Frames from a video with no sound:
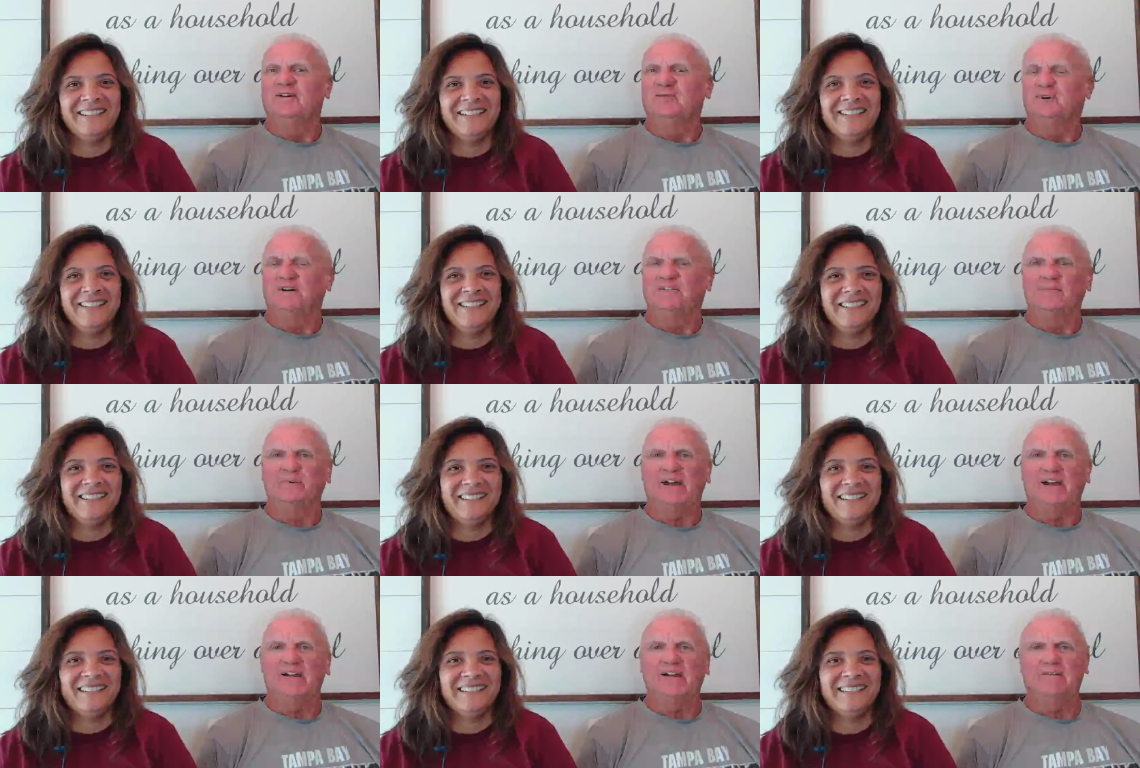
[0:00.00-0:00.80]
Speaker 1: Welcome
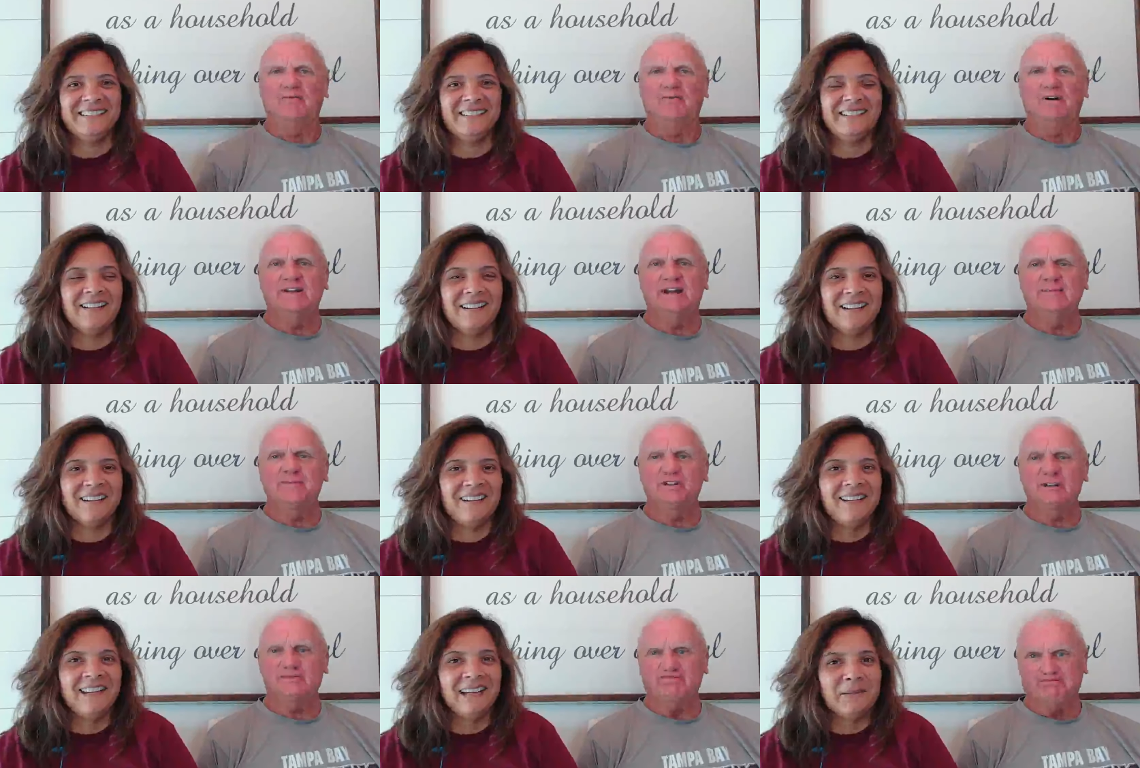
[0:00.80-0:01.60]
back, everyone. I'm
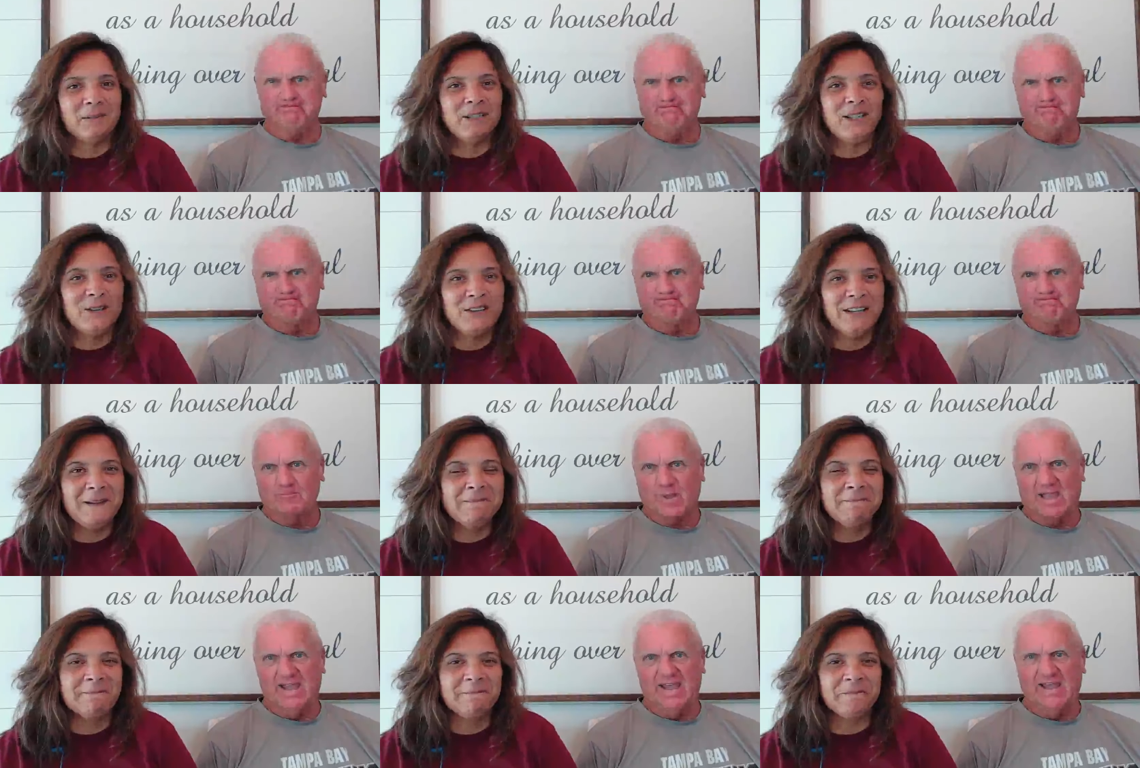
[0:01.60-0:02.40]
Jim. I'm
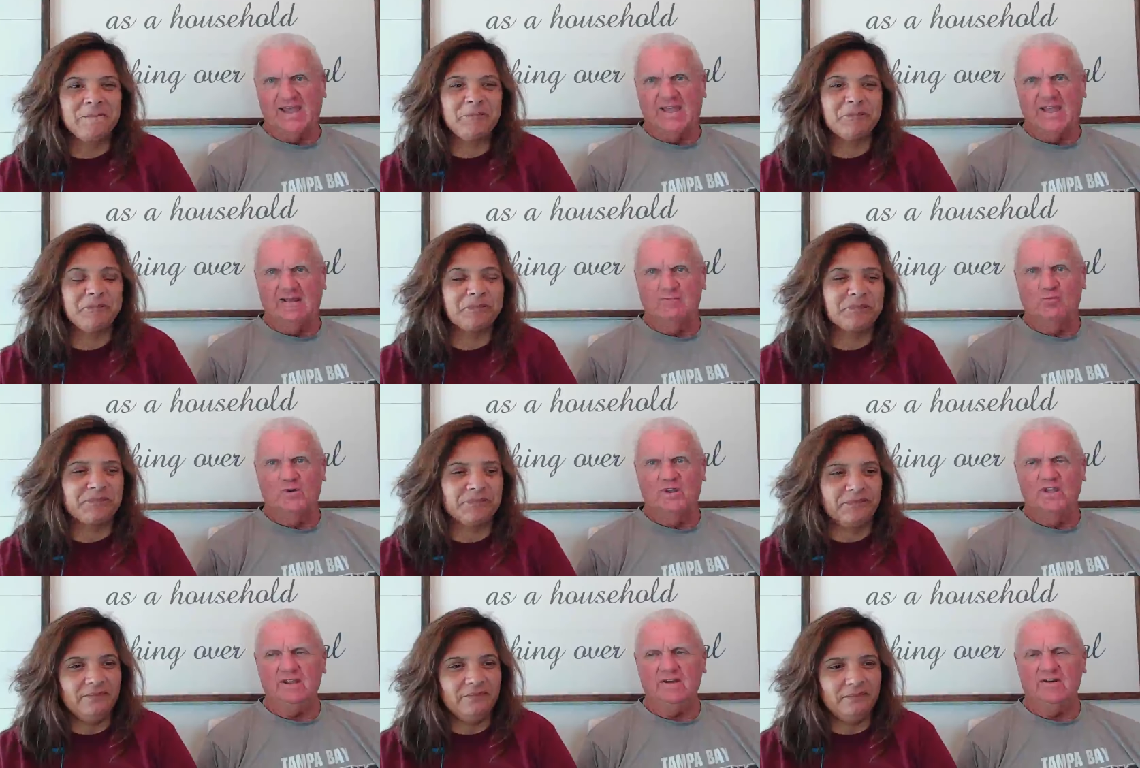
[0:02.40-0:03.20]
Clody. And we